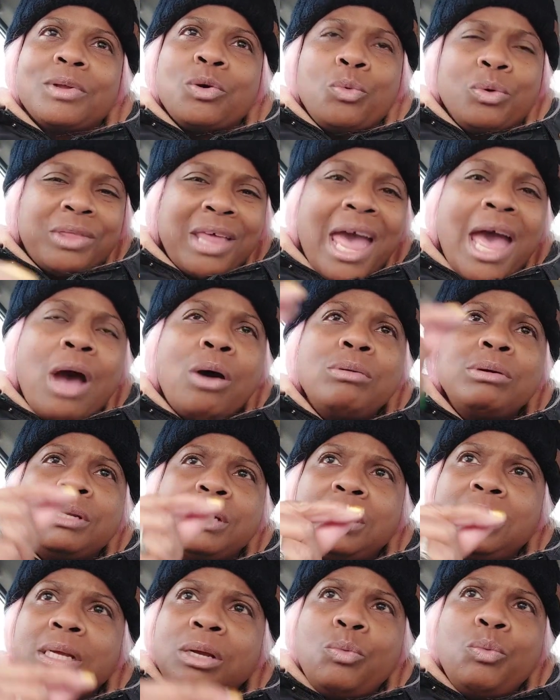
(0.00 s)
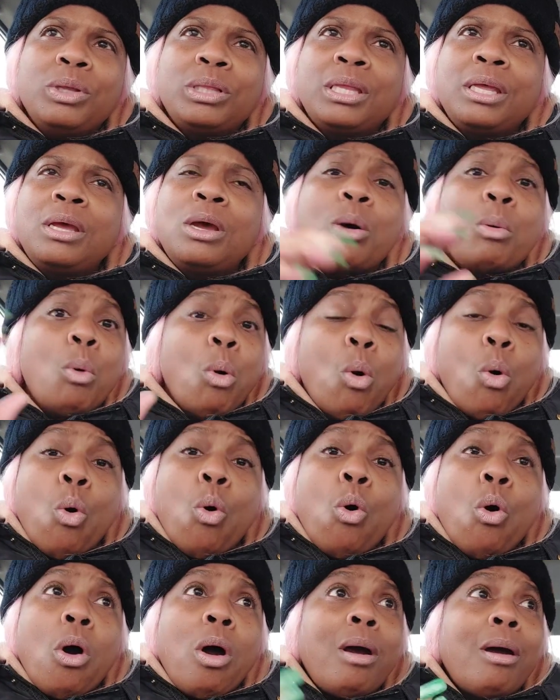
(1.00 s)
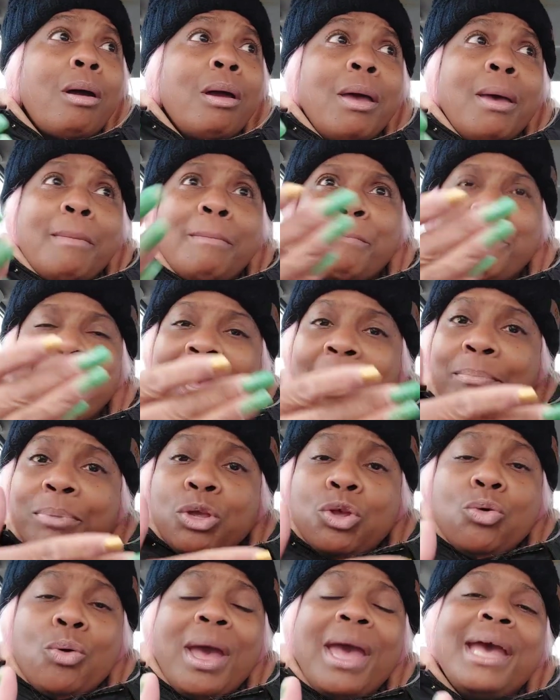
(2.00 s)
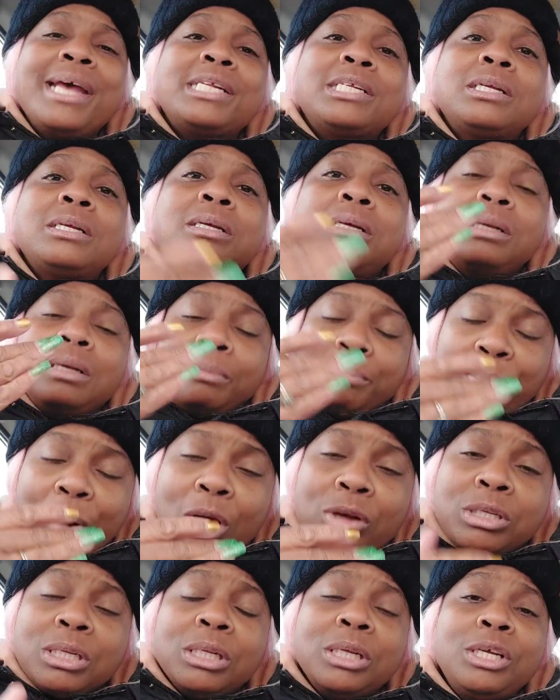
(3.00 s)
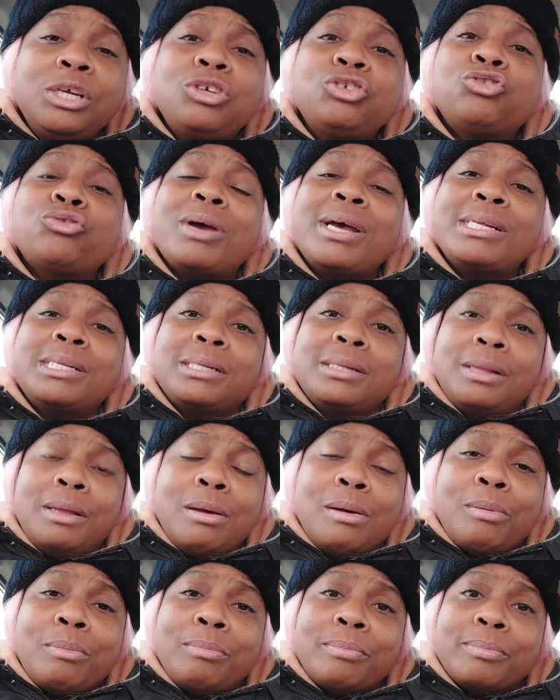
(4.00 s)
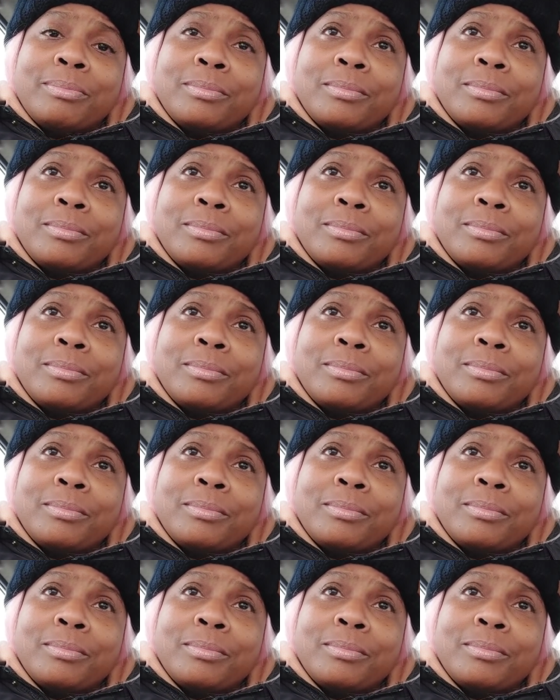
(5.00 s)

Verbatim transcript: Without dealing with them. Or maybe you had to personally address them.